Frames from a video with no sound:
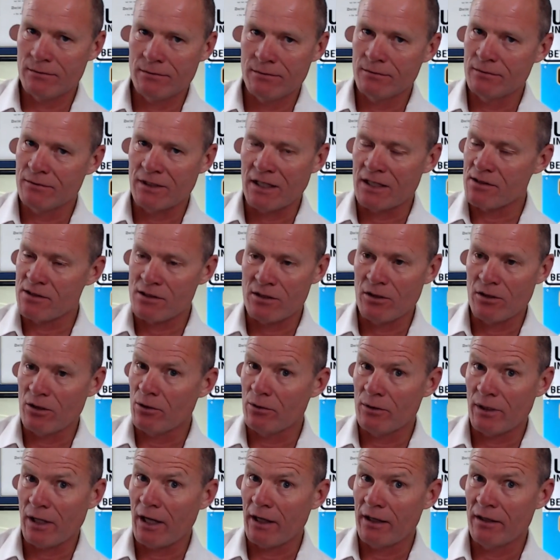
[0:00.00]
doesn't know
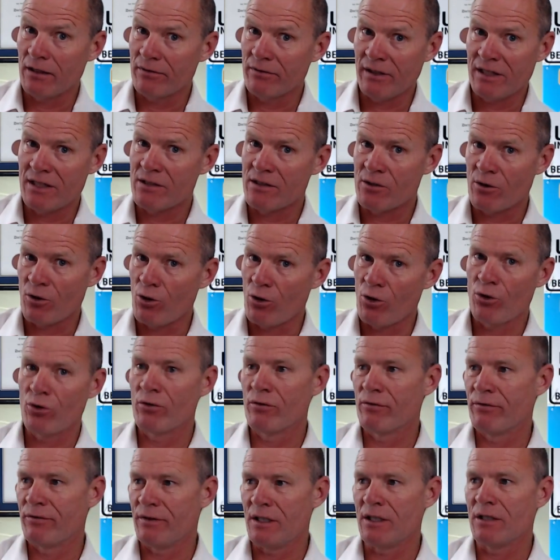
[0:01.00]
the height of his or her
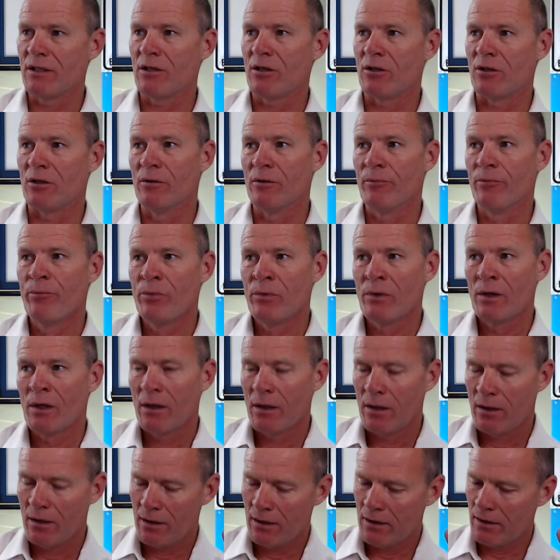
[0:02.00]
vehicle.
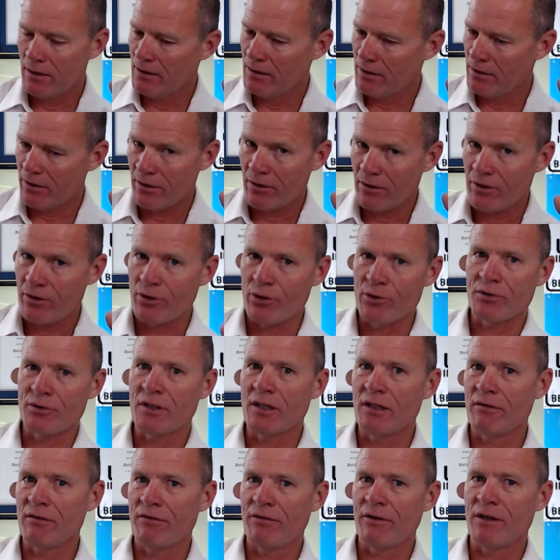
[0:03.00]

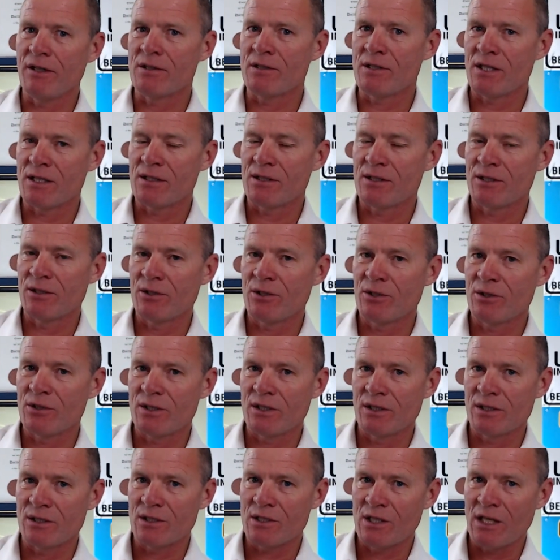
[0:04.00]
13 feet 6 inches
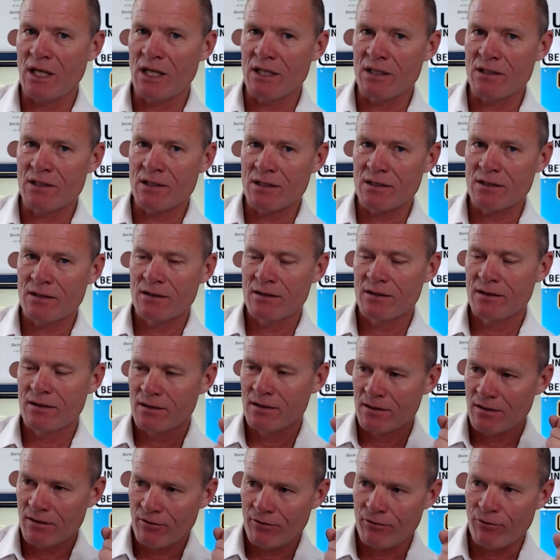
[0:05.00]
in the States,
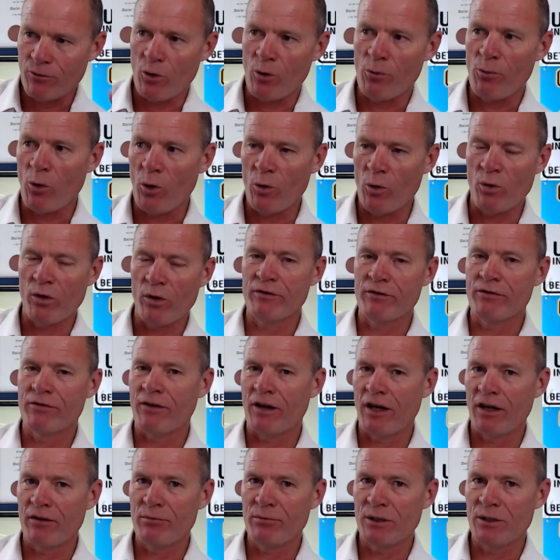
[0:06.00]

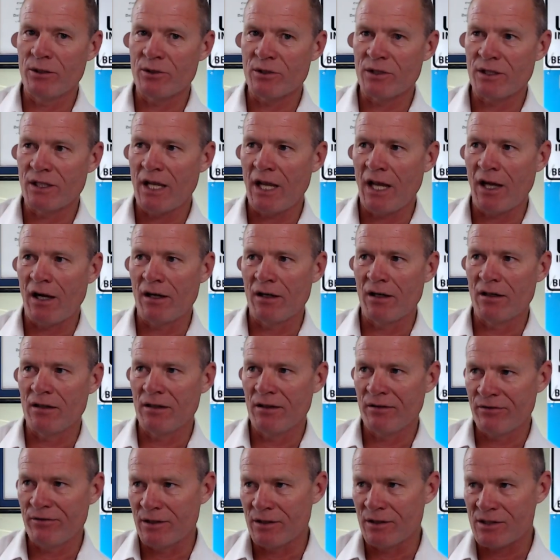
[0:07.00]
4.15 meters in Canada.
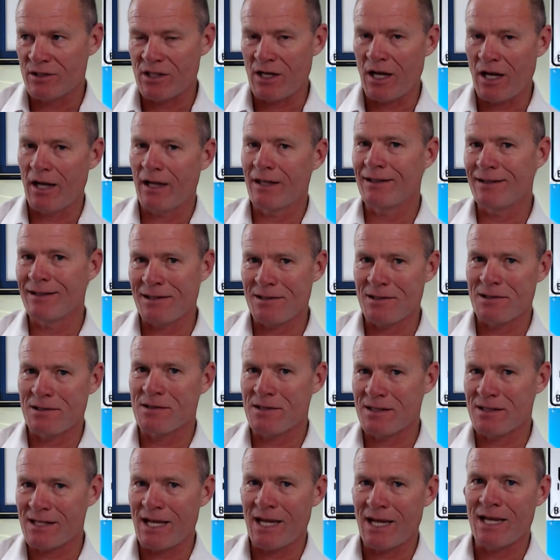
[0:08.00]
If the sign doesn't
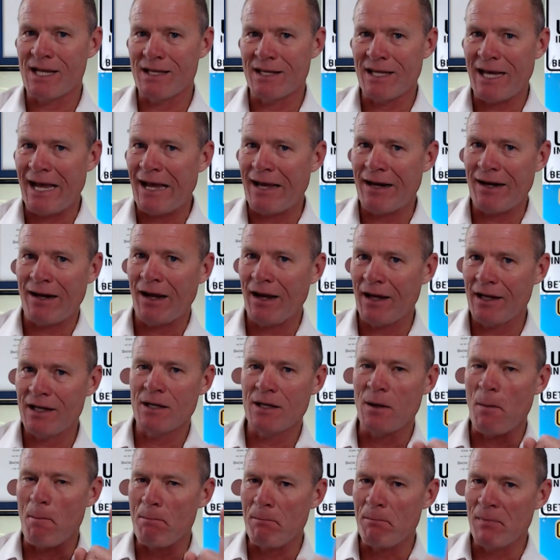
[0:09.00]
say that
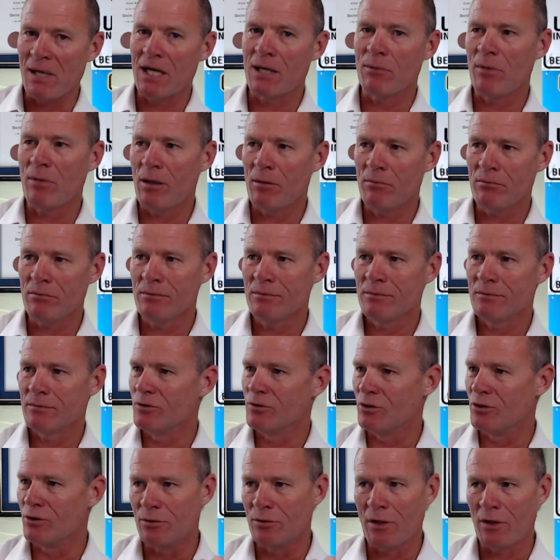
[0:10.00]
height minimum,
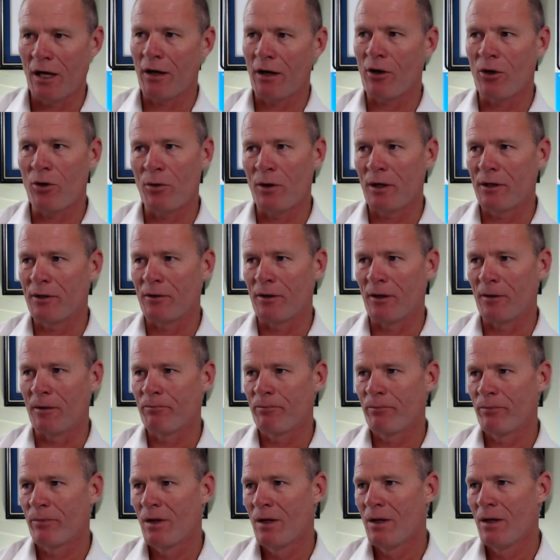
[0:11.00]
do not go under it.
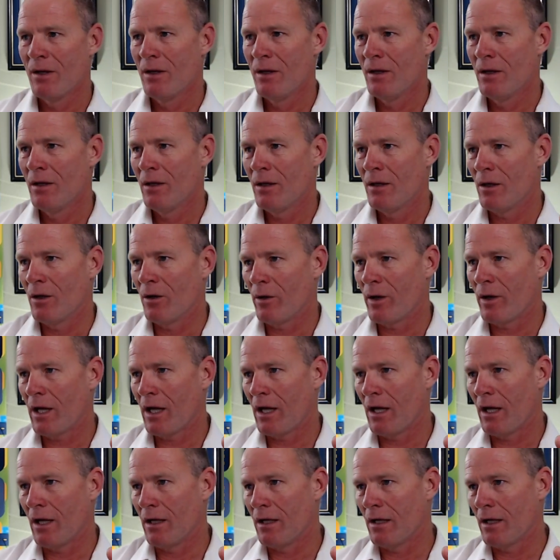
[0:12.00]

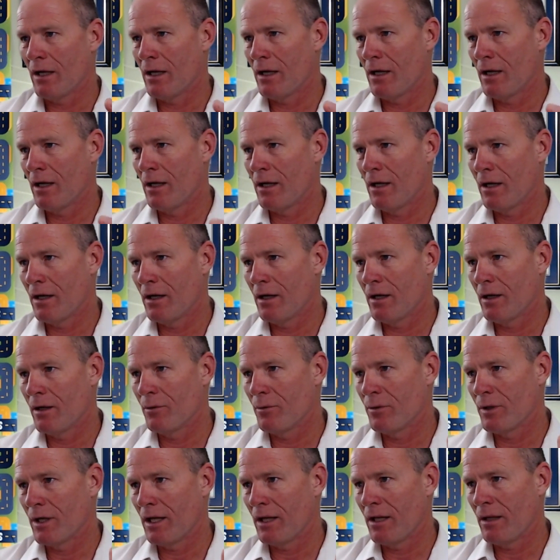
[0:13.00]
Okay,
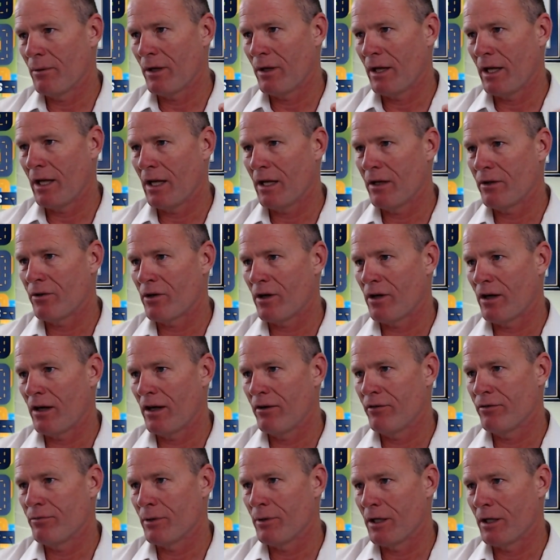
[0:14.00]
when I let my aunt
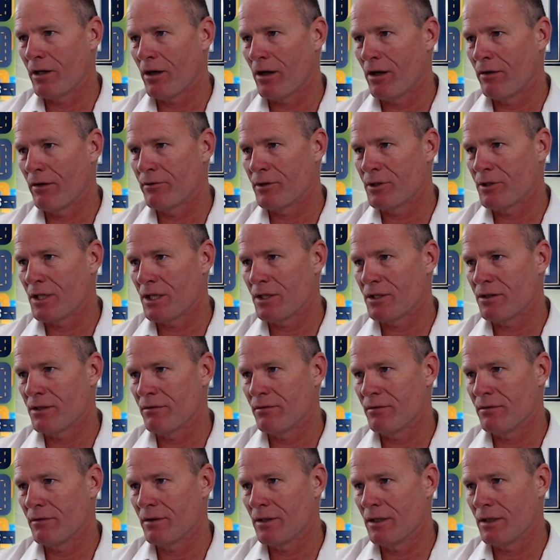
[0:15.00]
drive my conversation